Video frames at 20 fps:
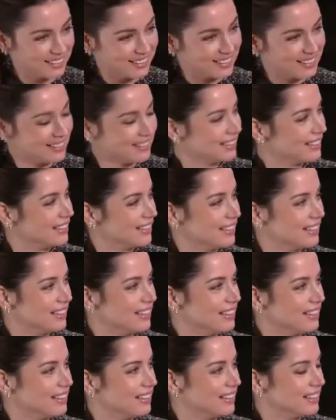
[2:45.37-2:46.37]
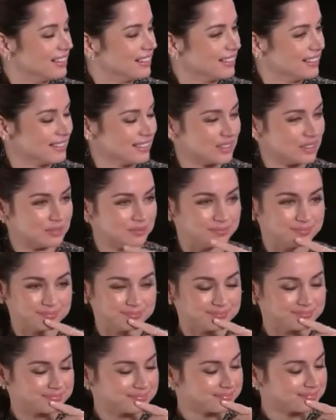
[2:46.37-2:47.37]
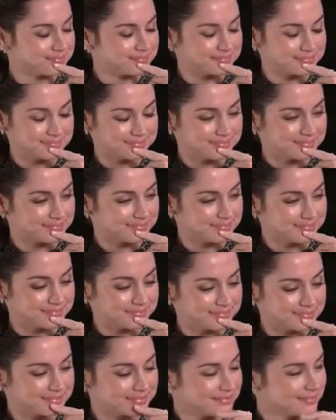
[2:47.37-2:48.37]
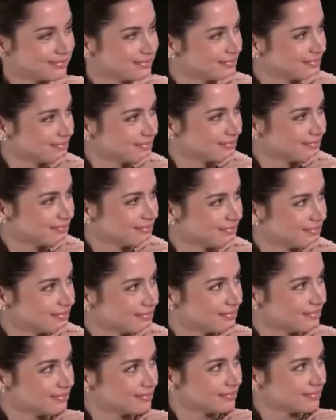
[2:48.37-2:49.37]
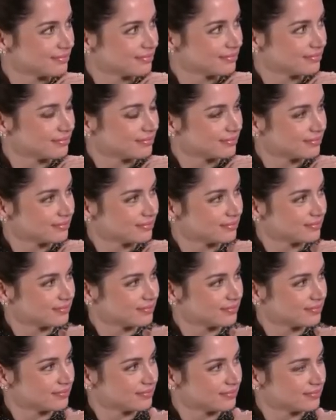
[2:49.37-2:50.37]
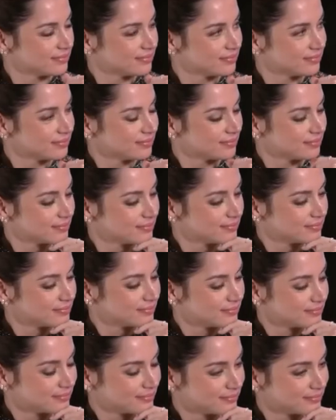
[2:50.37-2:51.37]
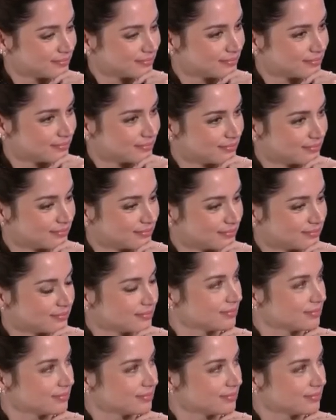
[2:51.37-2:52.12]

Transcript: [no speech]